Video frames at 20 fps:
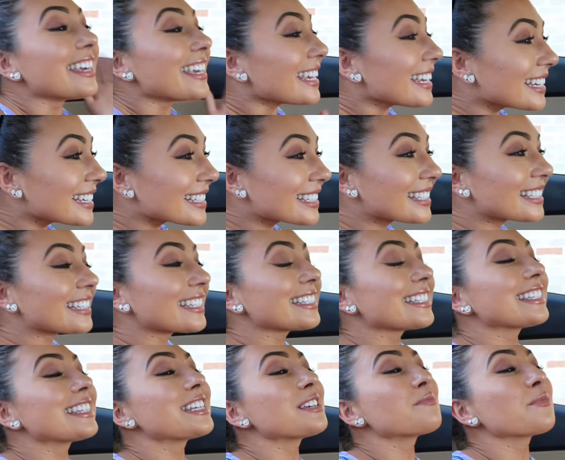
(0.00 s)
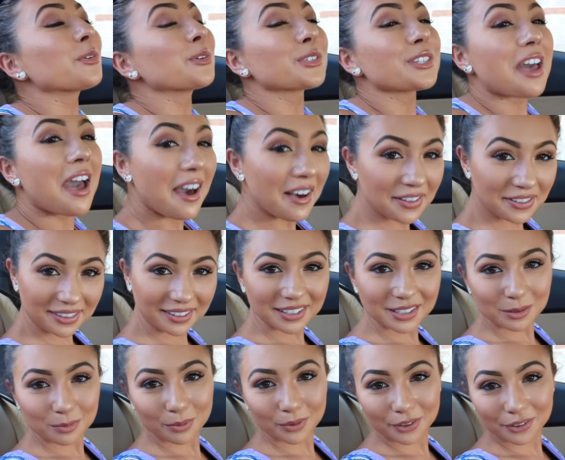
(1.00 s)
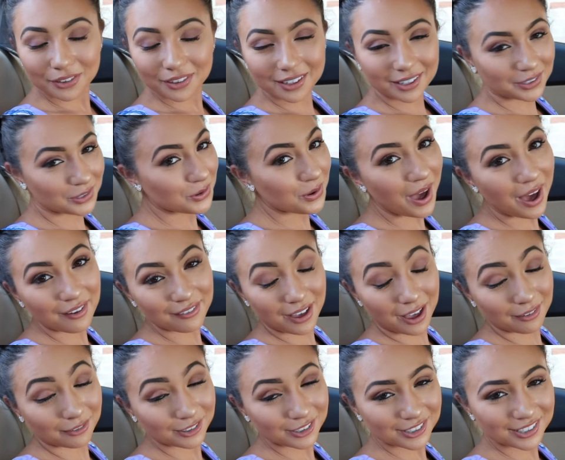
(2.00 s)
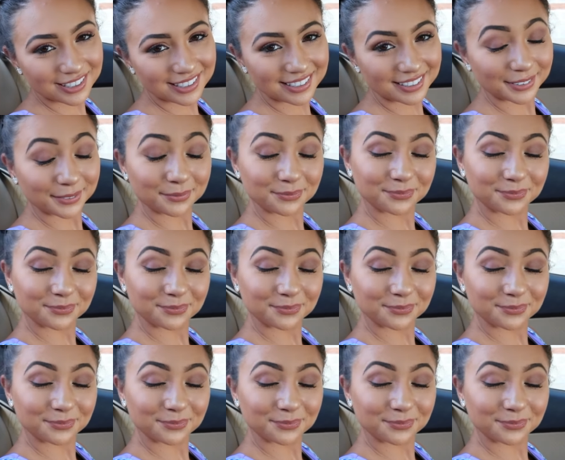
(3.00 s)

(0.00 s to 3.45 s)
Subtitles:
This is the most healthiest birthday you have ever seen.